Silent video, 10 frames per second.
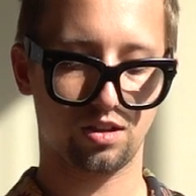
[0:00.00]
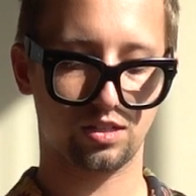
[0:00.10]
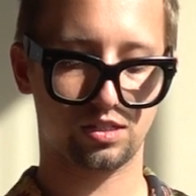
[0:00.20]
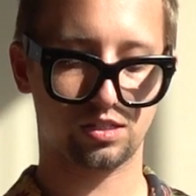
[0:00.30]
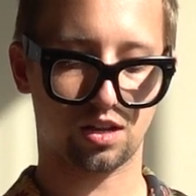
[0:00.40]

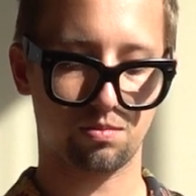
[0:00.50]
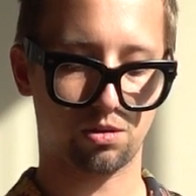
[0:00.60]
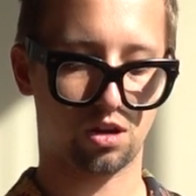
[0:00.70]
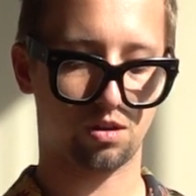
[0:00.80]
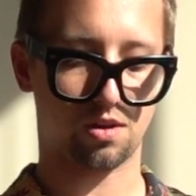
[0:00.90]
sun
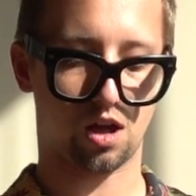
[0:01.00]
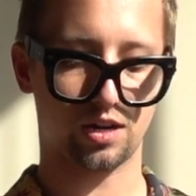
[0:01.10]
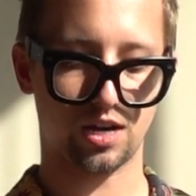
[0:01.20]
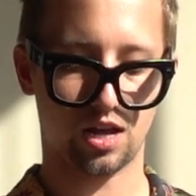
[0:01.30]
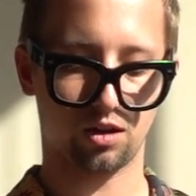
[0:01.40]
palm
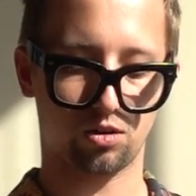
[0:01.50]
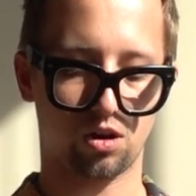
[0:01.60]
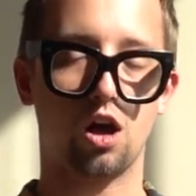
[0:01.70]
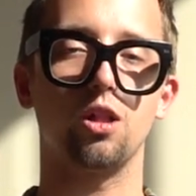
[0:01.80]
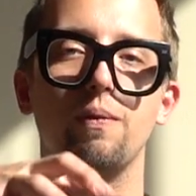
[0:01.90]
on an angle
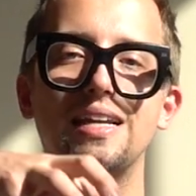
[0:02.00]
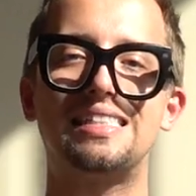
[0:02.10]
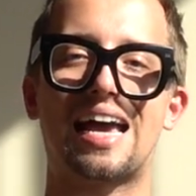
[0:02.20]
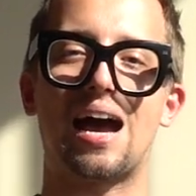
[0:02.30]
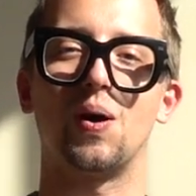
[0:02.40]
all the way
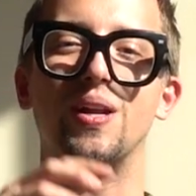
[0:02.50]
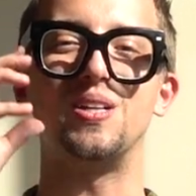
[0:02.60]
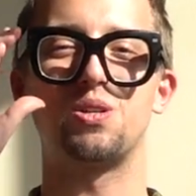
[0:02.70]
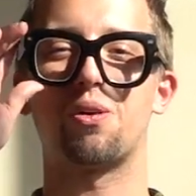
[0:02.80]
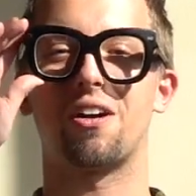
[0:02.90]
down
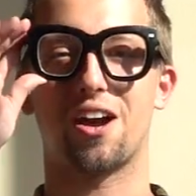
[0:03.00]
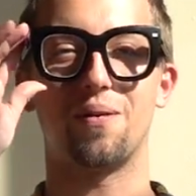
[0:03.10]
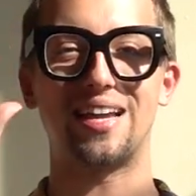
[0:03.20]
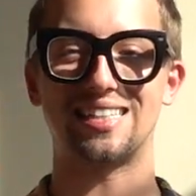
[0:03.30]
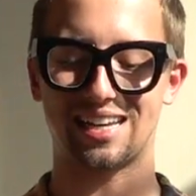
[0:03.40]
into our
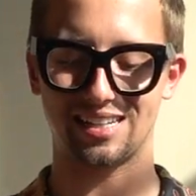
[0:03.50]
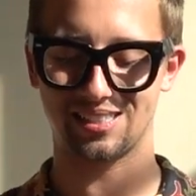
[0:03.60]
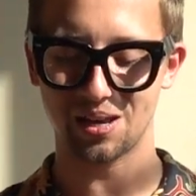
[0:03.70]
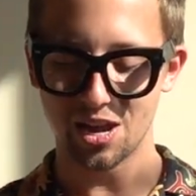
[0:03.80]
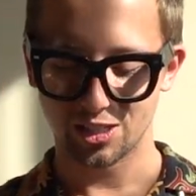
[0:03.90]

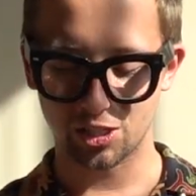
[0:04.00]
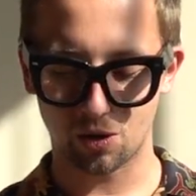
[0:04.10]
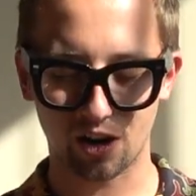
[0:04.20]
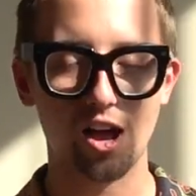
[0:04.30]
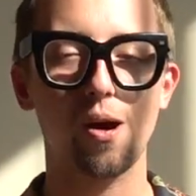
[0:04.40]
Oasis. So
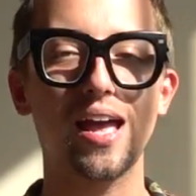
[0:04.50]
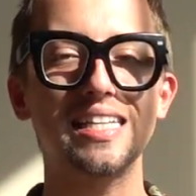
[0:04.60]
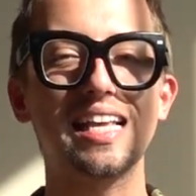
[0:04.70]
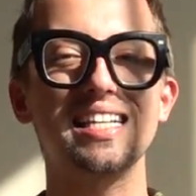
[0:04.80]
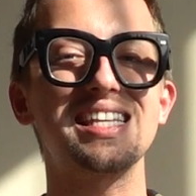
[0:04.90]
our
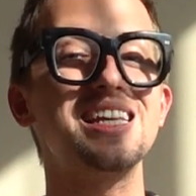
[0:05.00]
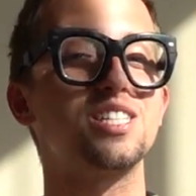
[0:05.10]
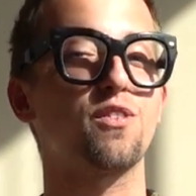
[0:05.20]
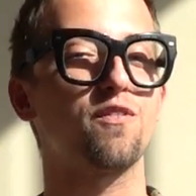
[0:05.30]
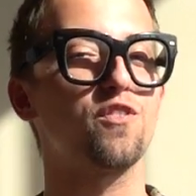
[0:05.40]
Oasis
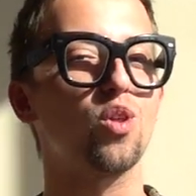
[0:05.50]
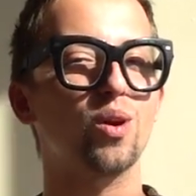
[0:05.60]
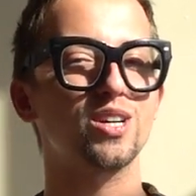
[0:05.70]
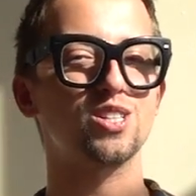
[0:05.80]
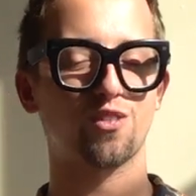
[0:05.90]
is
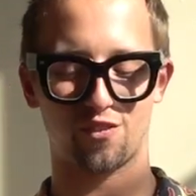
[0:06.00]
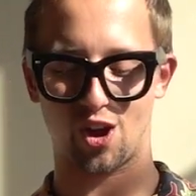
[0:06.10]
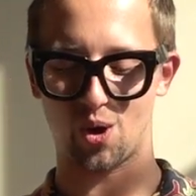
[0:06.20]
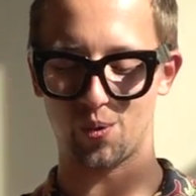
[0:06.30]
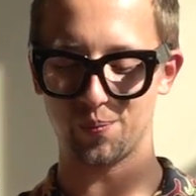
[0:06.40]
florist
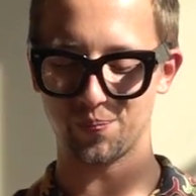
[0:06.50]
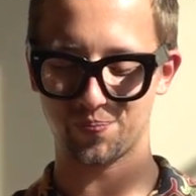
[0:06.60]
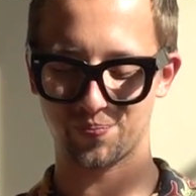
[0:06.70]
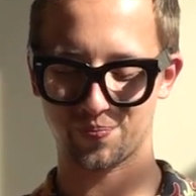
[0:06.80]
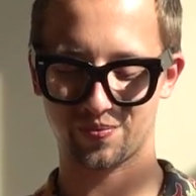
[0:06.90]
foam,
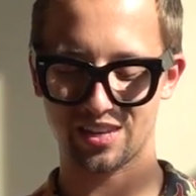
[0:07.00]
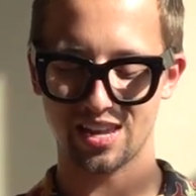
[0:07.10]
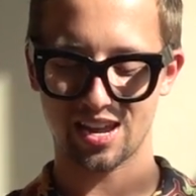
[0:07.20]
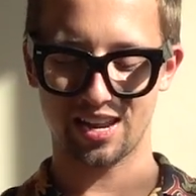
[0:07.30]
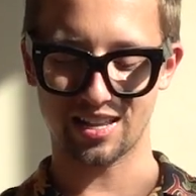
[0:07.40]

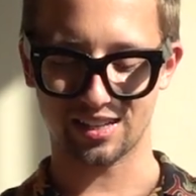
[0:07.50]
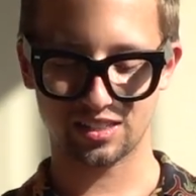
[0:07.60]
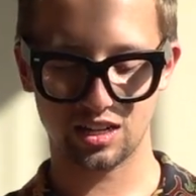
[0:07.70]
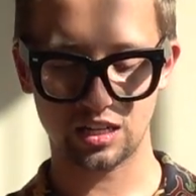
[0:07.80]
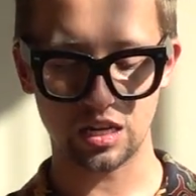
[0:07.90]
and that's
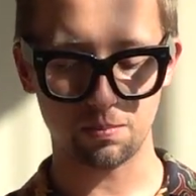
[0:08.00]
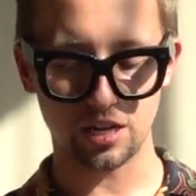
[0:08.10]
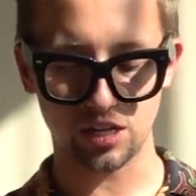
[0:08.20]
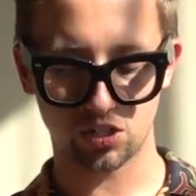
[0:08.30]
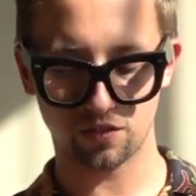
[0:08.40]
going to keep
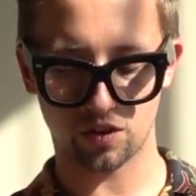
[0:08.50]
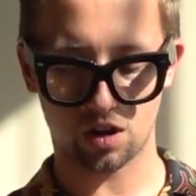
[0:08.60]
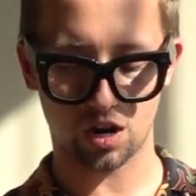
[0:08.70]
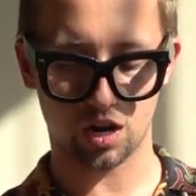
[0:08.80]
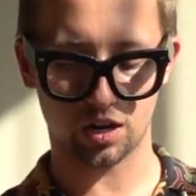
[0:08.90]
each of
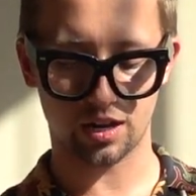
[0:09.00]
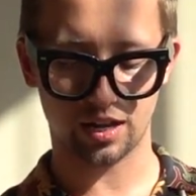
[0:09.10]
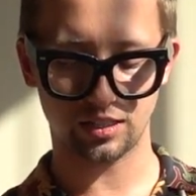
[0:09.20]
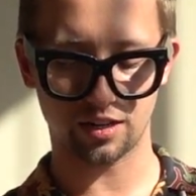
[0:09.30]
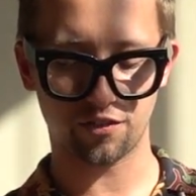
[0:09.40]

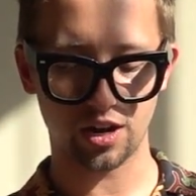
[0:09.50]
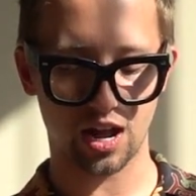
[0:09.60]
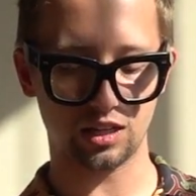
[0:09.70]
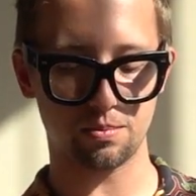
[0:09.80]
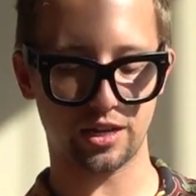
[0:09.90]
our different
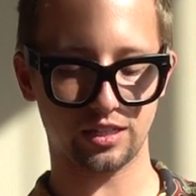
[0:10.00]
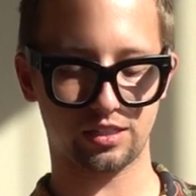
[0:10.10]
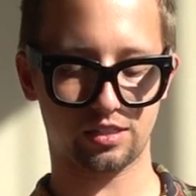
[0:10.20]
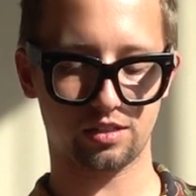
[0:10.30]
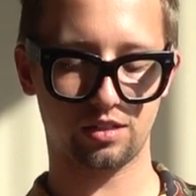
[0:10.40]

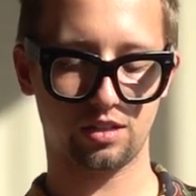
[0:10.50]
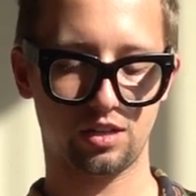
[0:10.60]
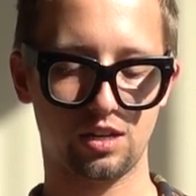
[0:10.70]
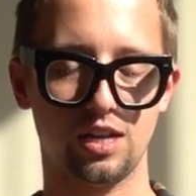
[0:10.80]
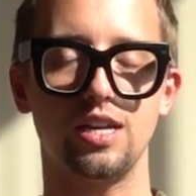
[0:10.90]
elements
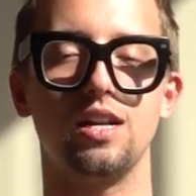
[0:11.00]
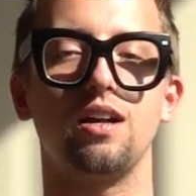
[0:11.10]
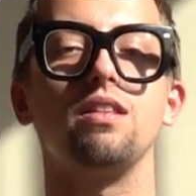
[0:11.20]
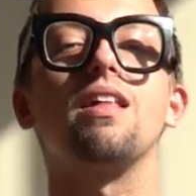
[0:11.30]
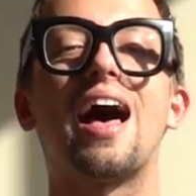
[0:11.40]
in
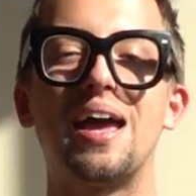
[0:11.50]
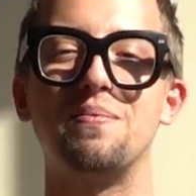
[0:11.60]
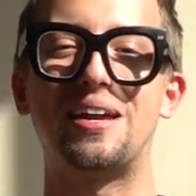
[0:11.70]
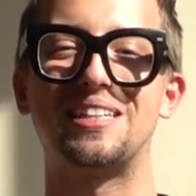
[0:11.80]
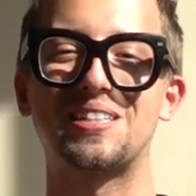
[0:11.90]

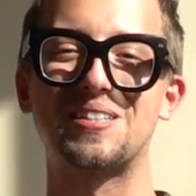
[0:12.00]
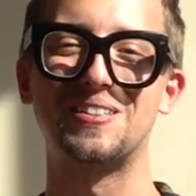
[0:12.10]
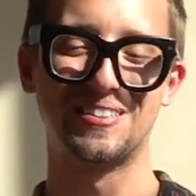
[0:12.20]
alignment